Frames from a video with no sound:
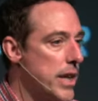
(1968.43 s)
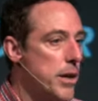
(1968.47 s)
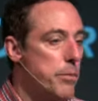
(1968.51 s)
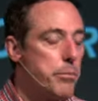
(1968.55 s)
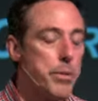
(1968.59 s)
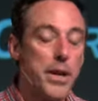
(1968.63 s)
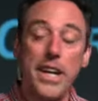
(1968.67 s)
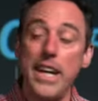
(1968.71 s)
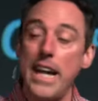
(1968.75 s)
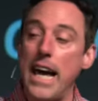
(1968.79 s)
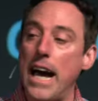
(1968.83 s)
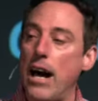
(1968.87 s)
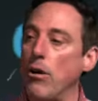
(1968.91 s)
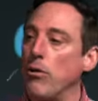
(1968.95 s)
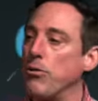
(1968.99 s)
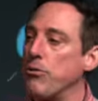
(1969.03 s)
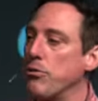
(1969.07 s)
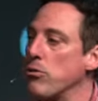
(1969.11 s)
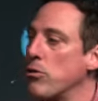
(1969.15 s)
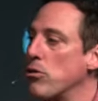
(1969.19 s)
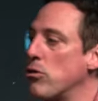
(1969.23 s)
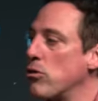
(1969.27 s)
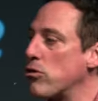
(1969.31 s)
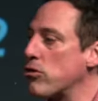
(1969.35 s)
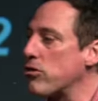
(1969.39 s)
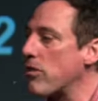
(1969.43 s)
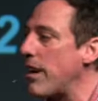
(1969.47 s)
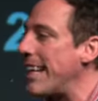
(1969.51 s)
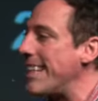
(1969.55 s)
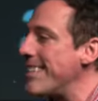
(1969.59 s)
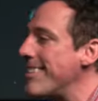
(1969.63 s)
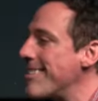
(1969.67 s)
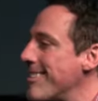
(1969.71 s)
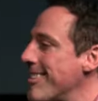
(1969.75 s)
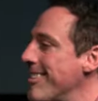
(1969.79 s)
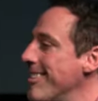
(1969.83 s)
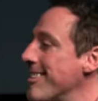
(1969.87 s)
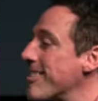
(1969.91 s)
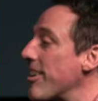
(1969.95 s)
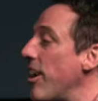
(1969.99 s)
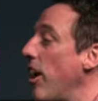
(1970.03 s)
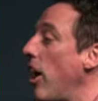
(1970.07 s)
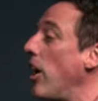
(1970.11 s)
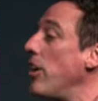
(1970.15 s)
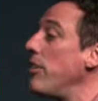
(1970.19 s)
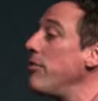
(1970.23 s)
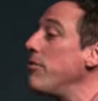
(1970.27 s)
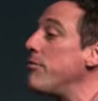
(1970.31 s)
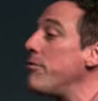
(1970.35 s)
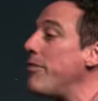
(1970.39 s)
But now through Christ, it is
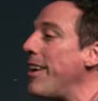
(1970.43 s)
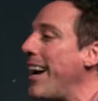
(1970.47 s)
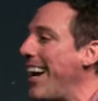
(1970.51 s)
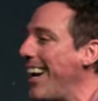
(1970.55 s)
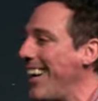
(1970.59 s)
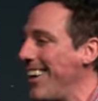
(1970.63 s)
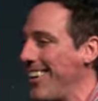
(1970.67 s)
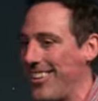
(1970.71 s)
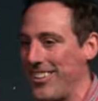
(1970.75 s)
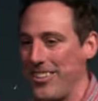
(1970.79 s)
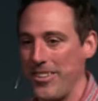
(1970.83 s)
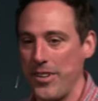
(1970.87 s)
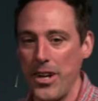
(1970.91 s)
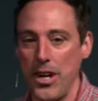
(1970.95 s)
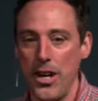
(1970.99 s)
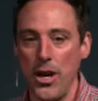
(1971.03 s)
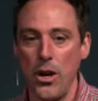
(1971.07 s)
unveiled.